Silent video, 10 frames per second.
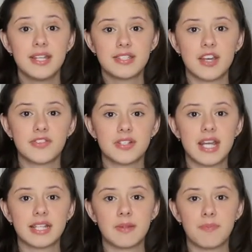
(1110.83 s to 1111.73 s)
So if you
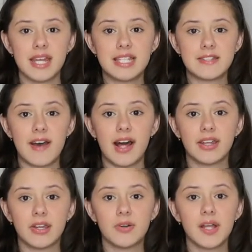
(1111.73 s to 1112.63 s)
take the base
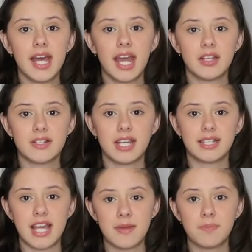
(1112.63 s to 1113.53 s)
value and you
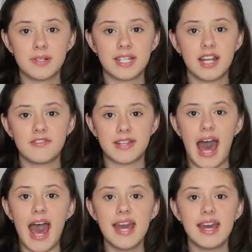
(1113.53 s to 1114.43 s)
take 10% of
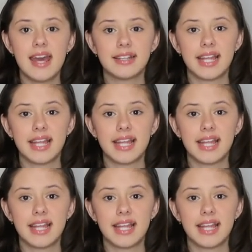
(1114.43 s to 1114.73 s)
that,